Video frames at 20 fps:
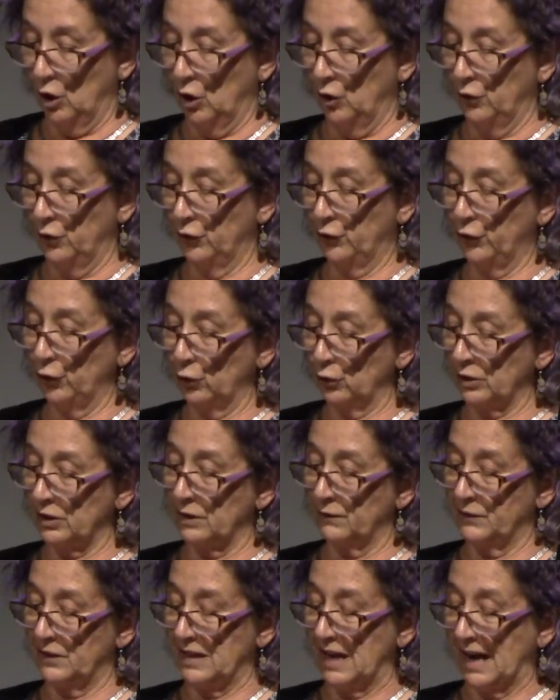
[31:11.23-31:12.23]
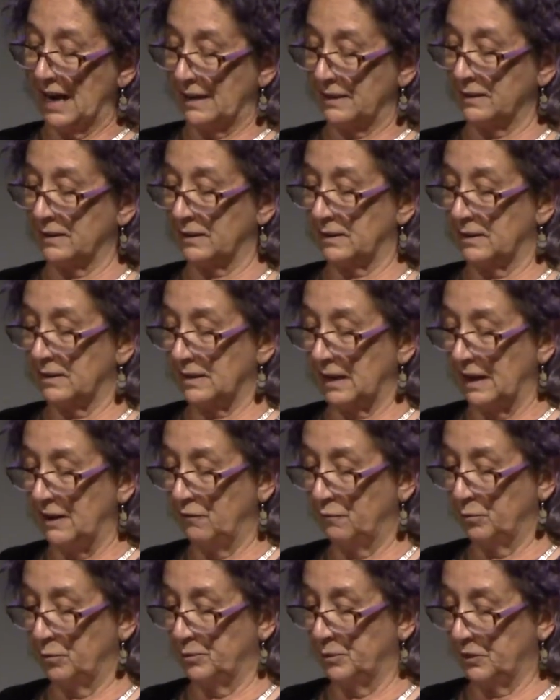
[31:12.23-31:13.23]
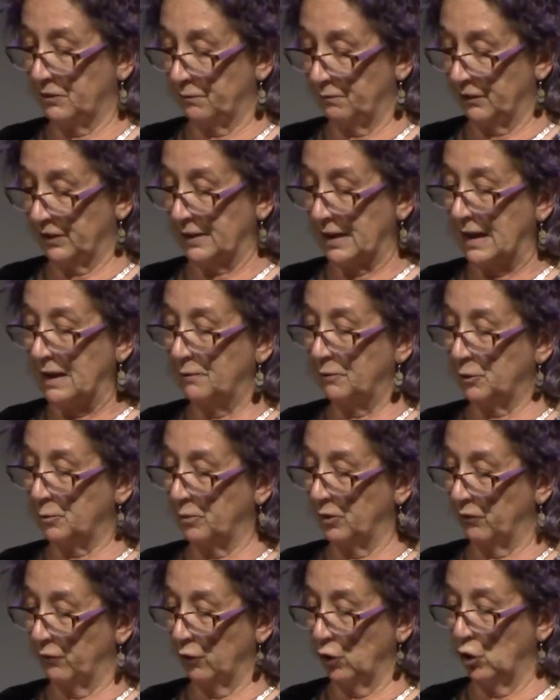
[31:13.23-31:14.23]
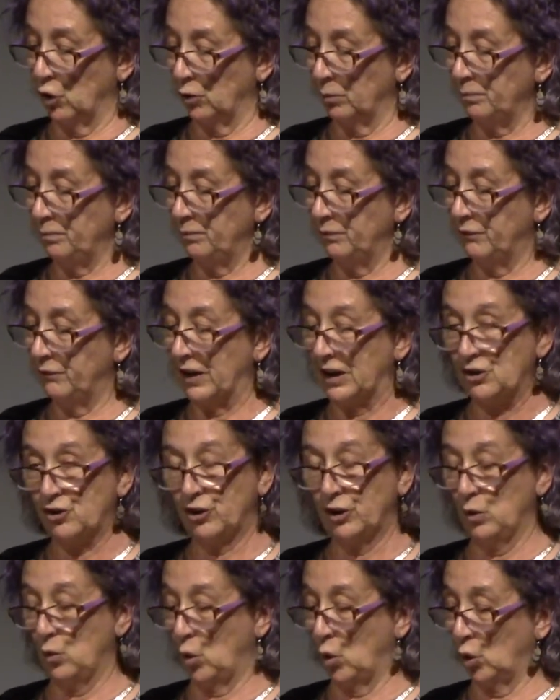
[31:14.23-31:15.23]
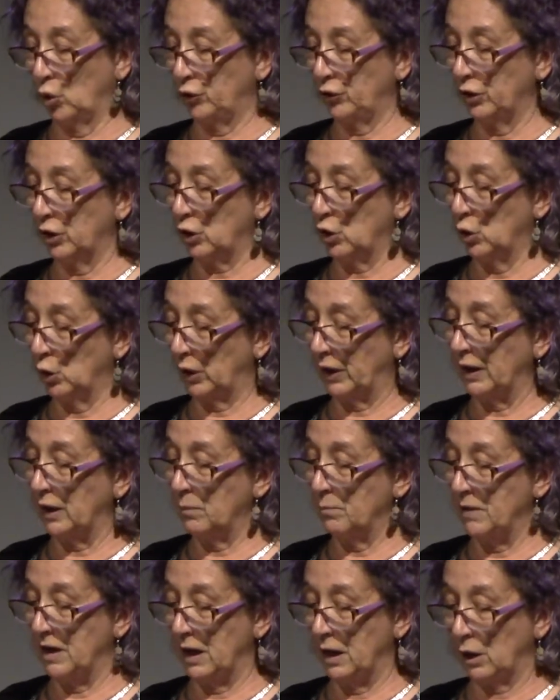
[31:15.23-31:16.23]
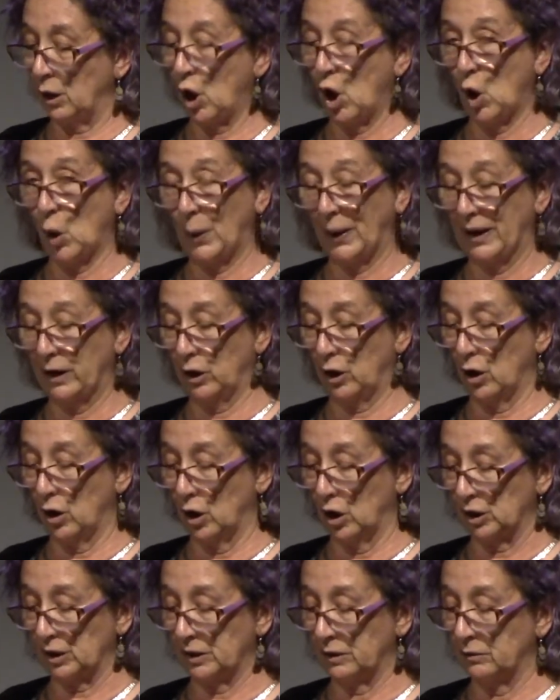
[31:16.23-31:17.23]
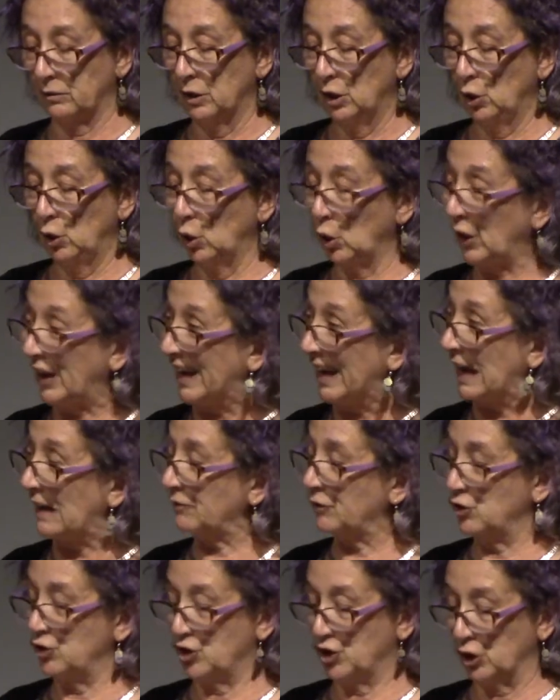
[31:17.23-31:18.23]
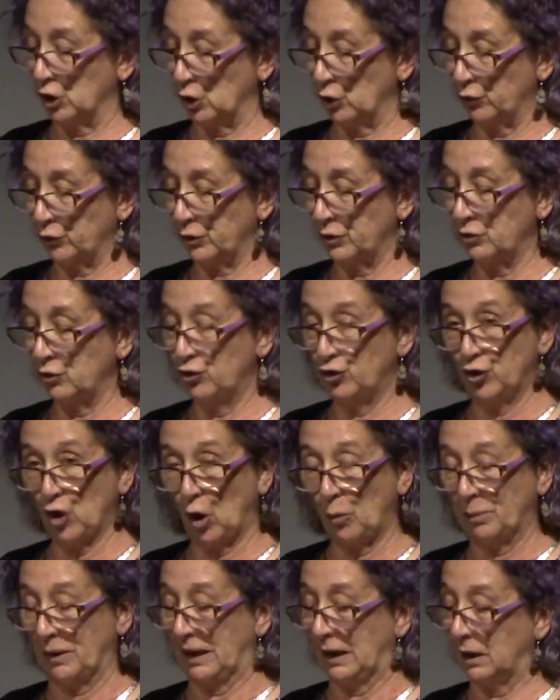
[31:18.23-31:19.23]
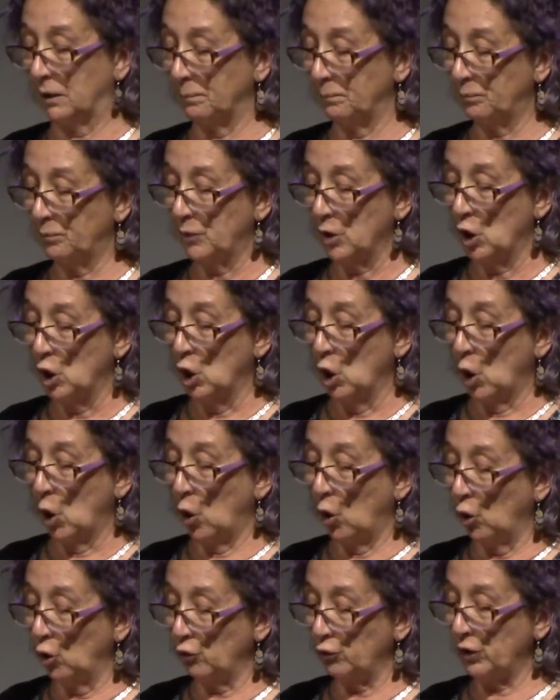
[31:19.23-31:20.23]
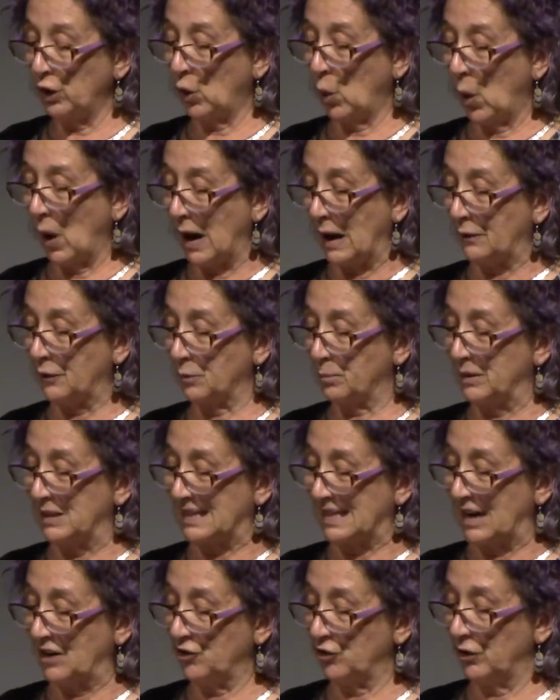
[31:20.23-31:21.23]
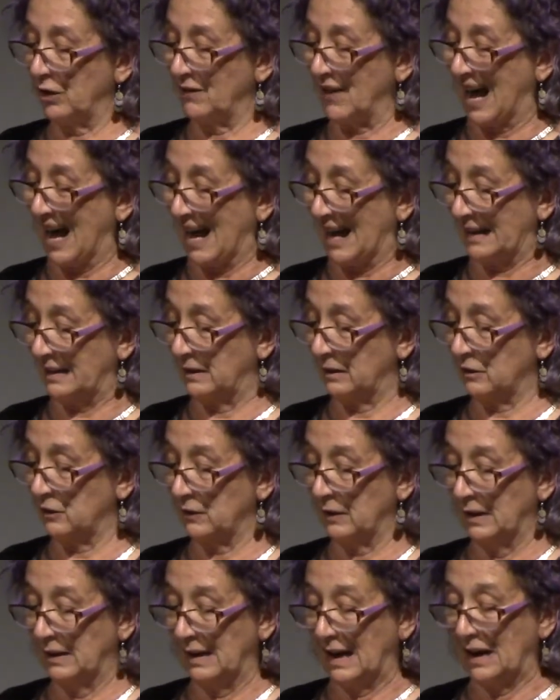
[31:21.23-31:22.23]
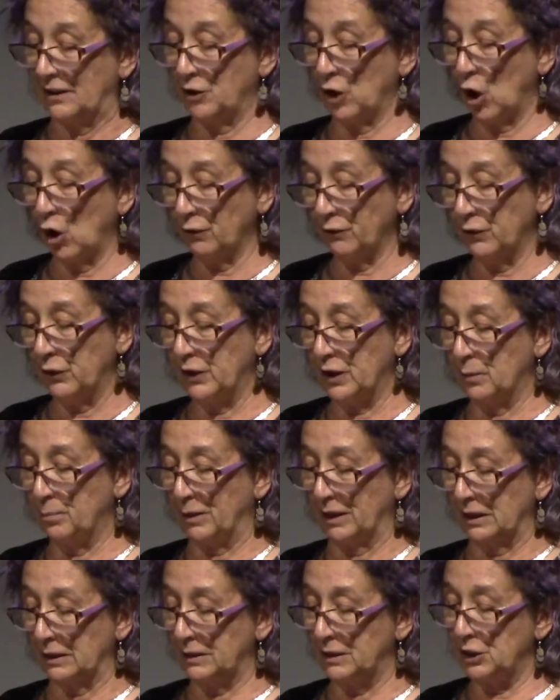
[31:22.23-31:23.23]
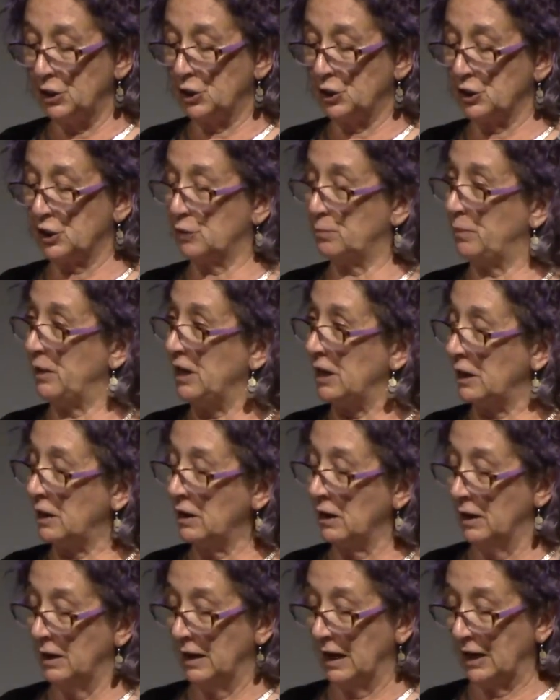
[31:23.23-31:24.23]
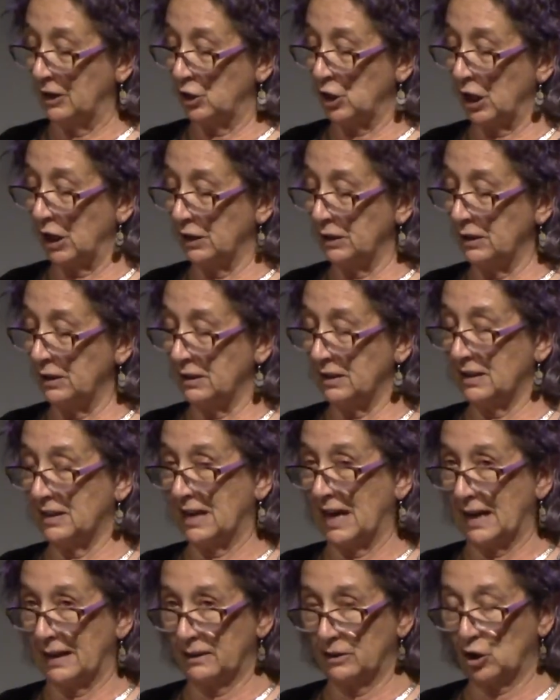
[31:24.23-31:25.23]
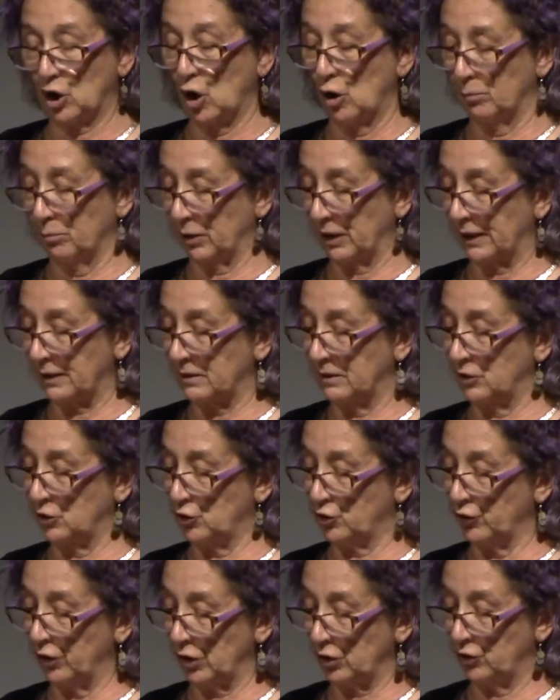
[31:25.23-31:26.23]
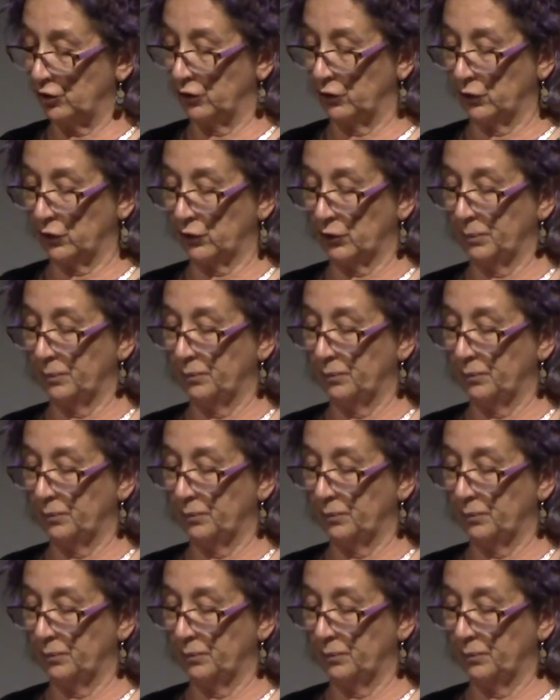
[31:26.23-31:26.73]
The sorts of tasks slaves, slaves perform, fetching water, cooking a meal, hoeing a garden, looking after children, shopping, all require the possession of hands and often the ability to speak and to understand complex instructions.